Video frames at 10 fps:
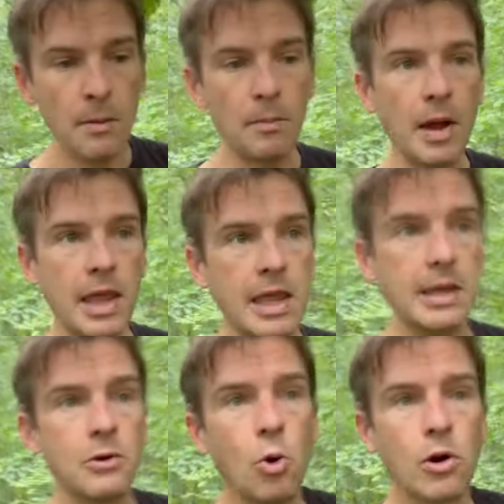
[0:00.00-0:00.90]
but
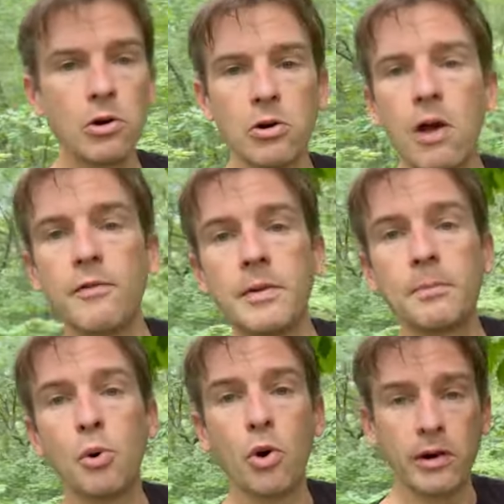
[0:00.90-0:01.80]
in order of
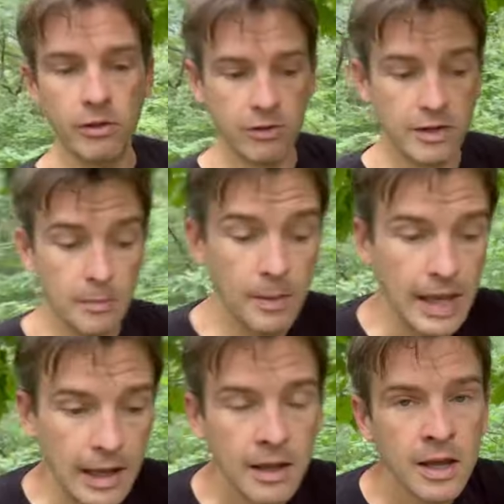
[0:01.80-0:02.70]
importance to
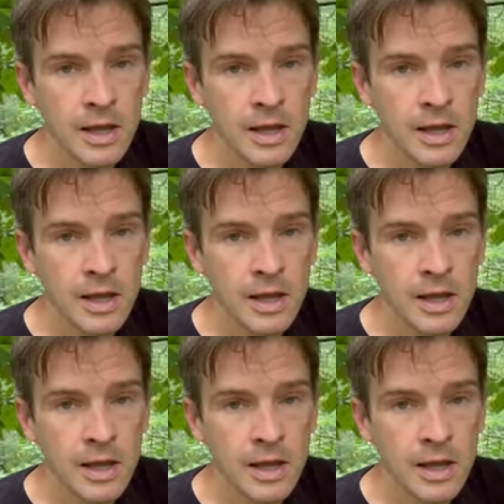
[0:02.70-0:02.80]
me.